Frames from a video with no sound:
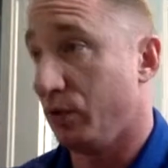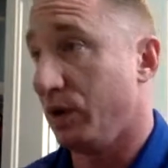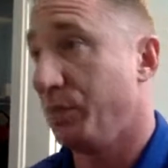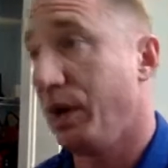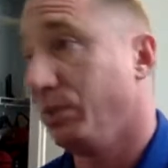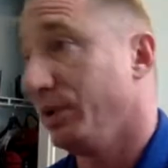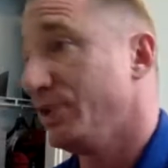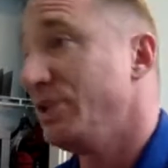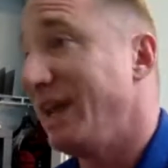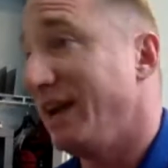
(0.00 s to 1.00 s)

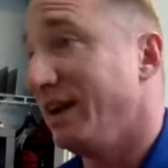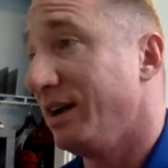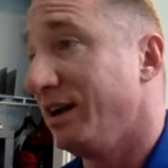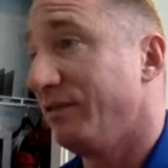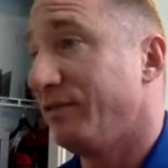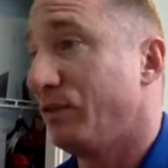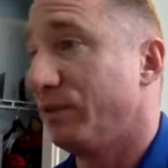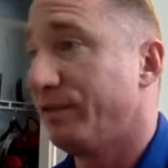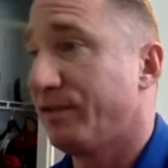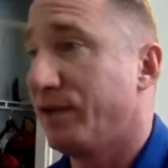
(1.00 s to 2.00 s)
publish data for
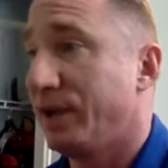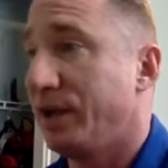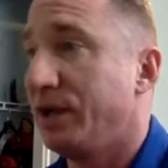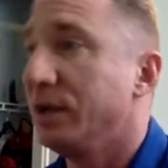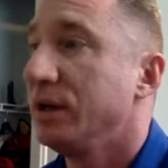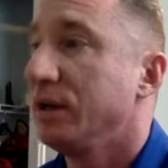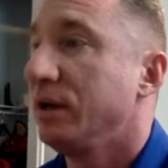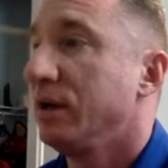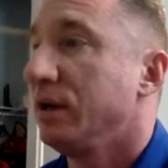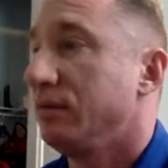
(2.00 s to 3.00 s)
free
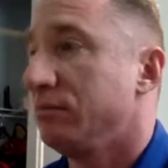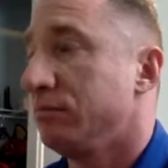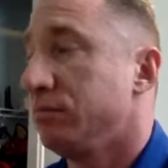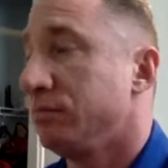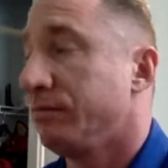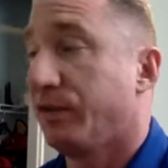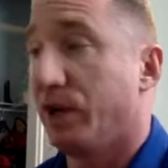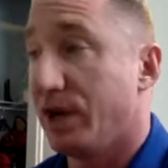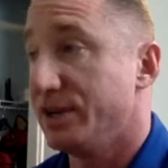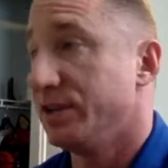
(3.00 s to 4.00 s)
for
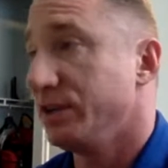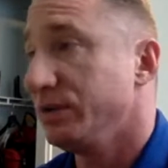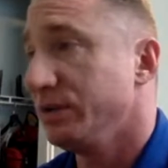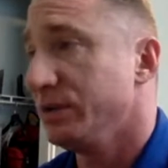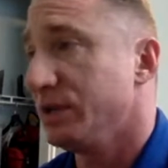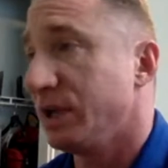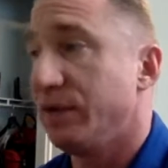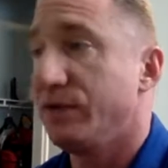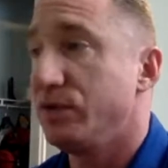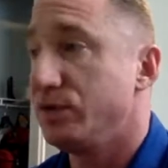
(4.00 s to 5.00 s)
us to use.
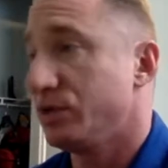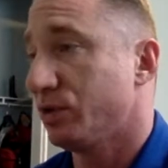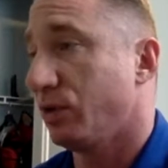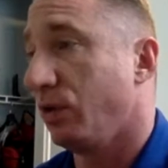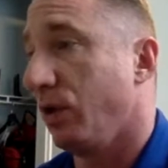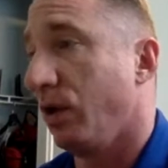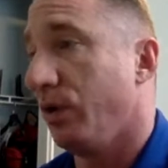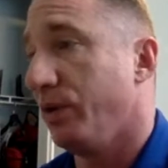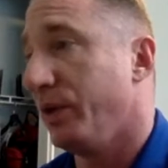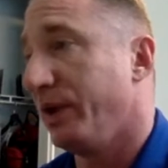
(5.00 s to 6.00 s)
If you scroll all
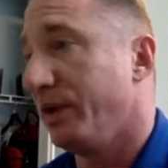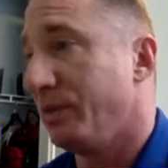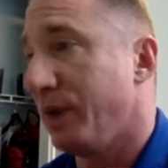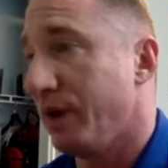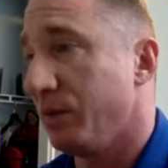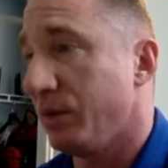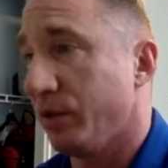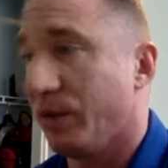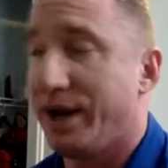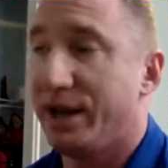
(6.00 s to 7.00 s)
the way to the bottom on the
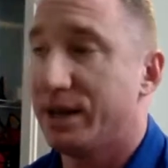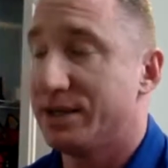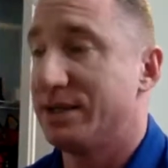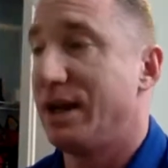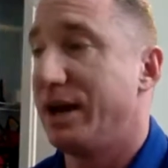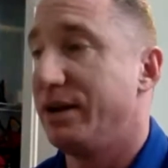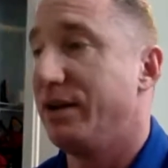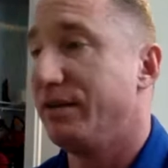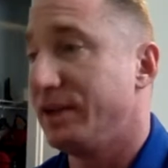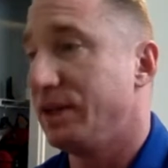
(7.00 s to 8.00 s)
right-hand side
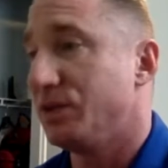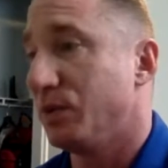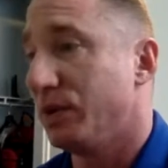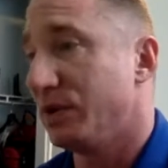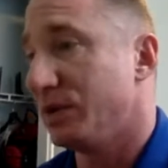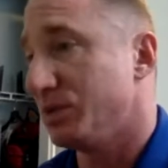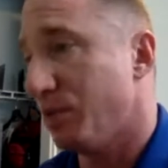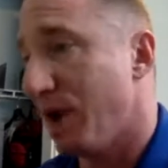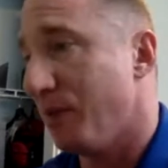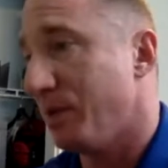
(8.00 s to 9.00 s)
of each one of these
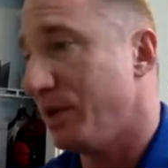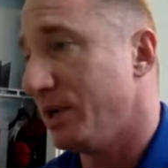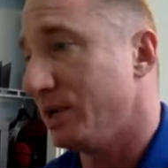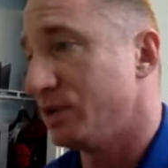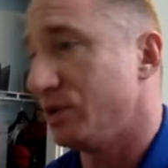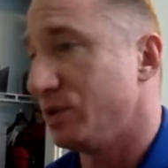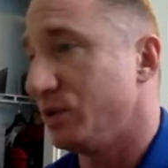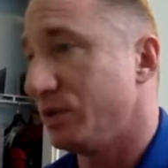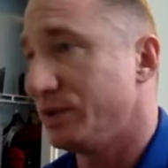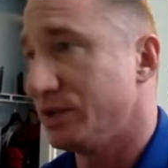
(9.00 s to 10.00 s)
properties, you
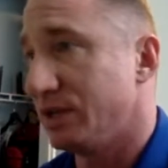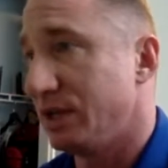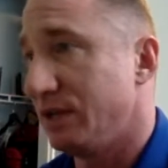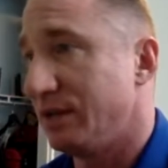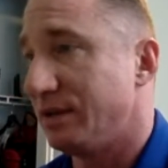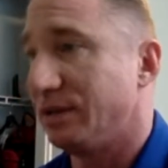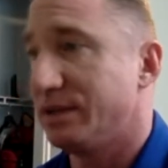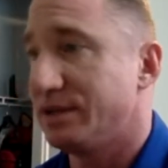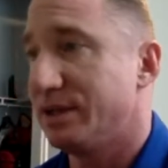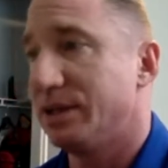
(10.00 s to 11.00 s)
will see that the
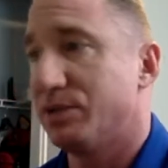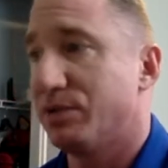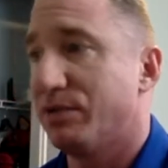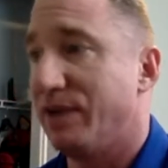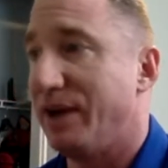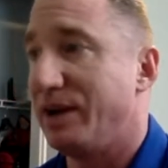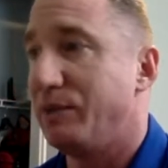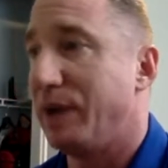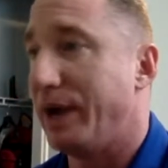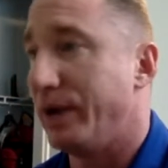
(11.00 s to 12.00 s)
listing is provided
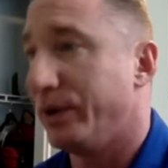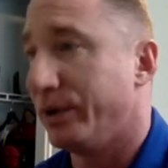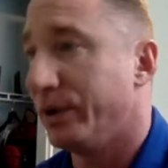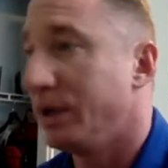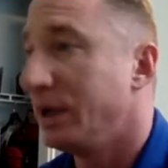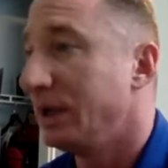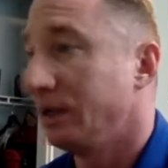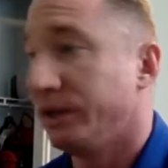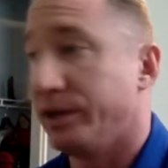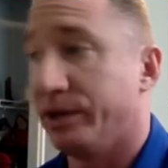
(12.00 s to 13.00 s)
by owner.
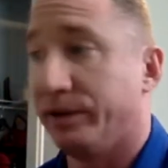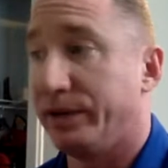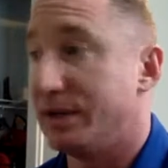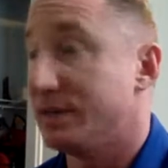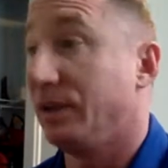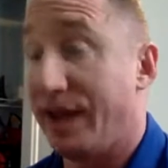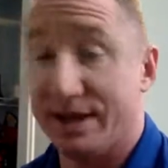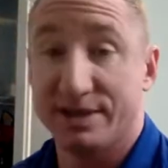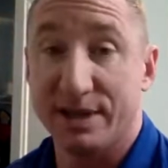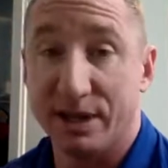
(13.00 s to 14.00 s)
Literally, it's the
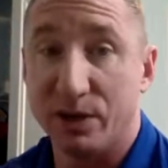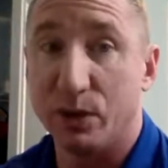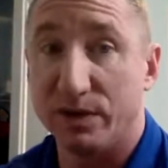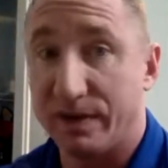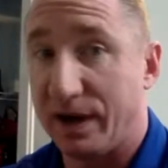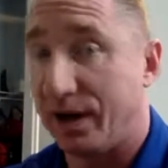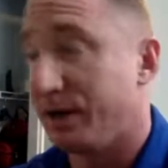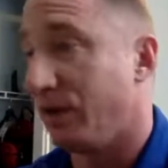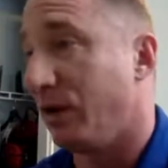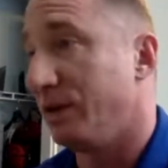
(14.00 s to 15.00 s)
last thing you will
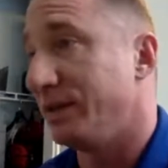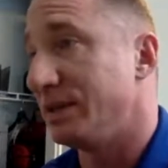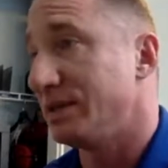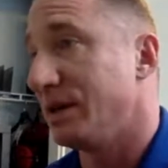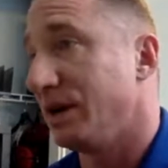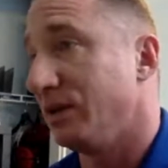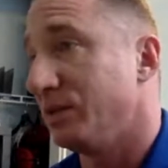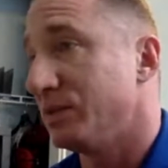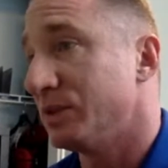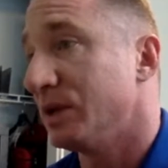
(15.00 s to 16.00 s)
find on these
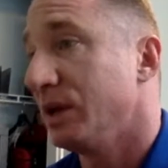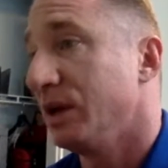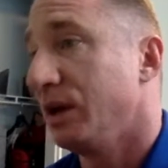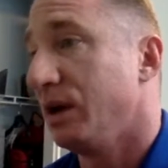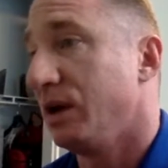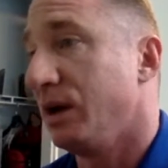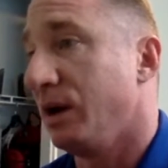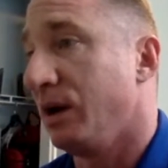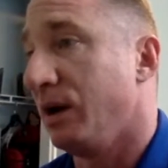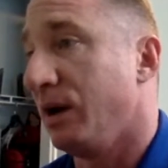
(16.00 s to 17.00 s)
columns.
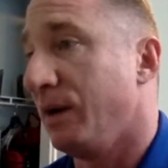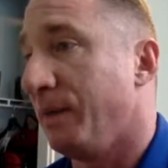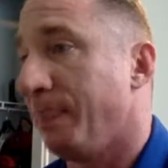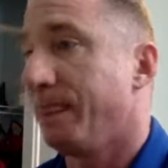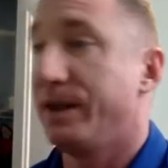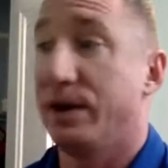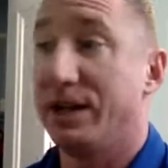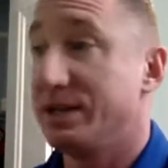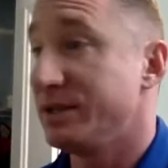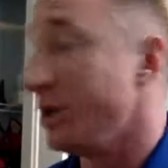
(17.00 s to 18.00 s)
There
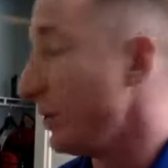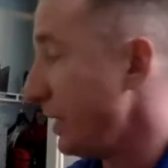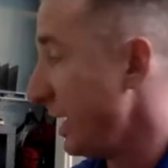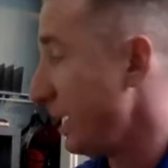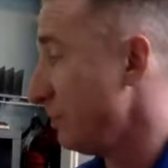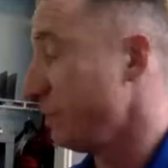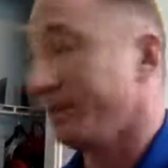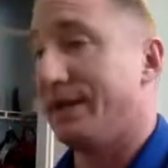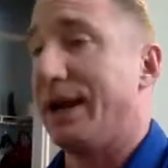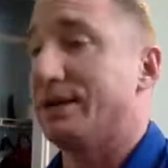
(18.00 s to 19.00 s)
is no name,
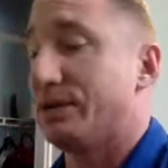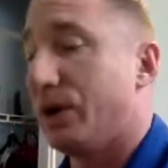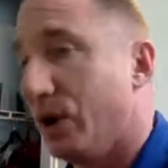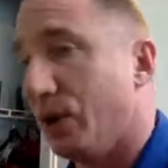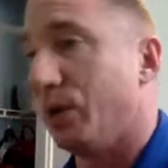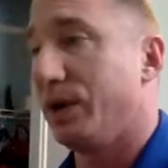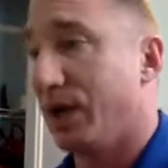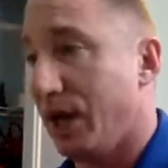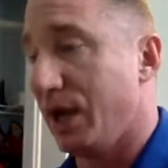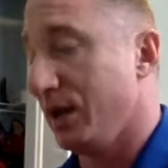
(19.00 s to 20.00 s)
but that's
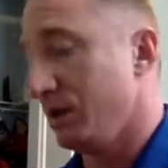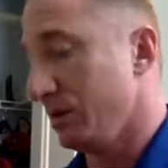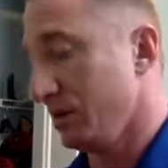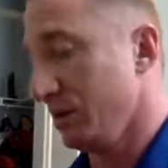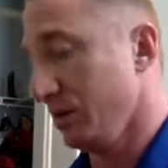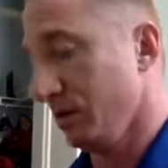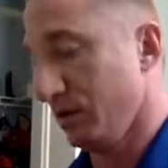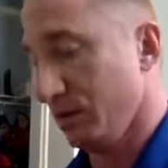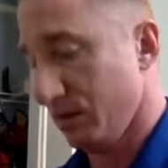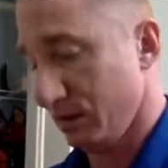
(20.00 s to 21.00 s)
okay.
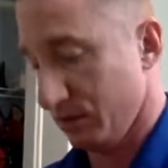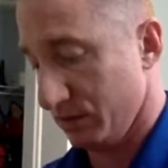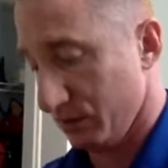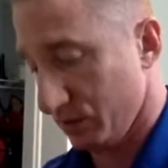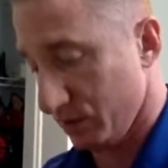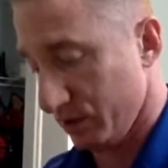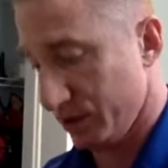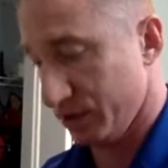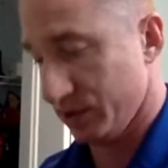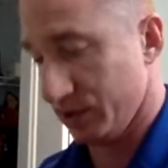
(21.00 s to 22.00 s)
We're
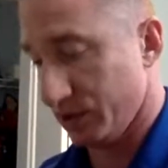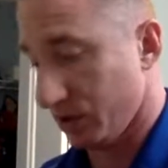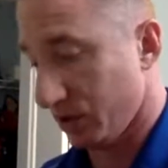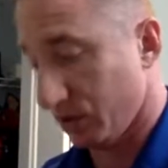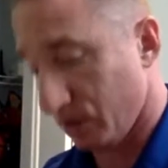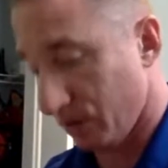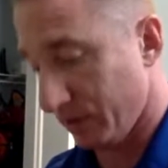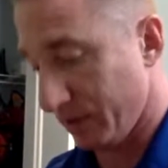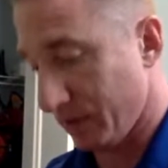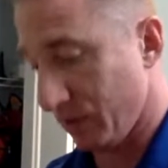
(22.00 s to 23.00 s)
just going to call
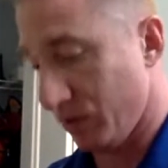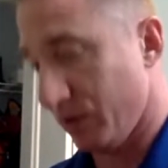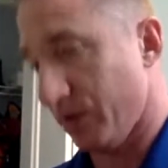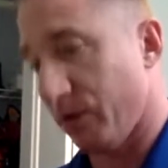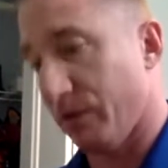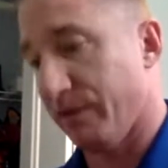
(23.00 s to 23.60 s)
them on our